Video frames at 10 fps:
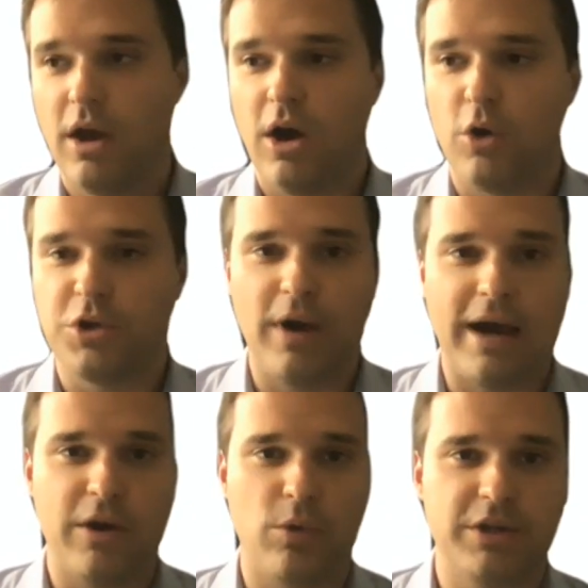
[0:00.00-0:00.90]

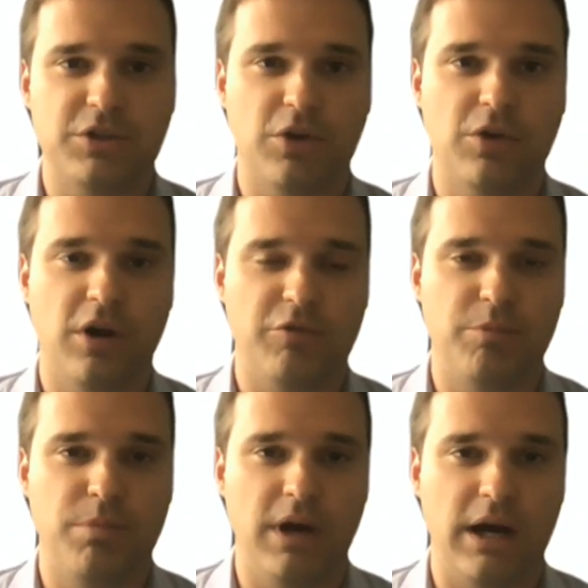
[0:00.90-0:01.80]
how do I turn off
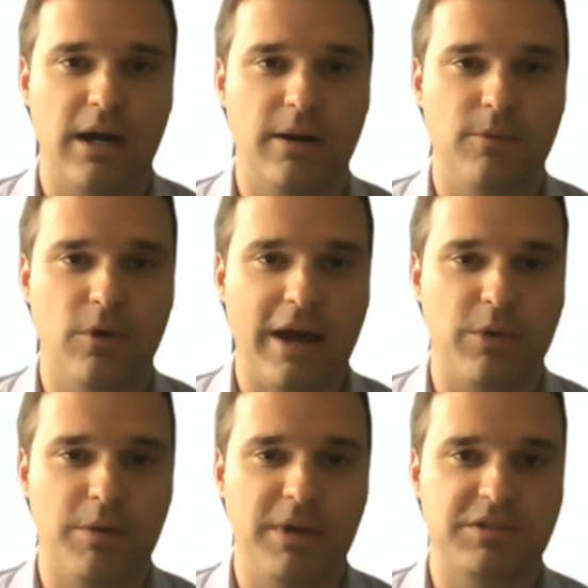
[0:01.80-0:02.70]
or how do
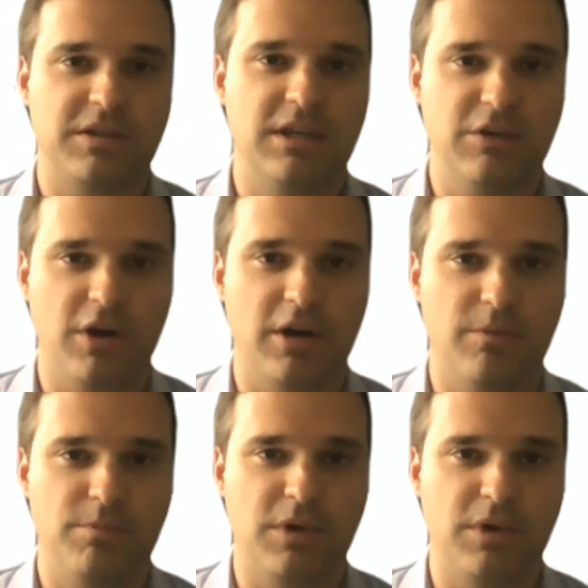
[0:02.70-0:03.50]
I basically give a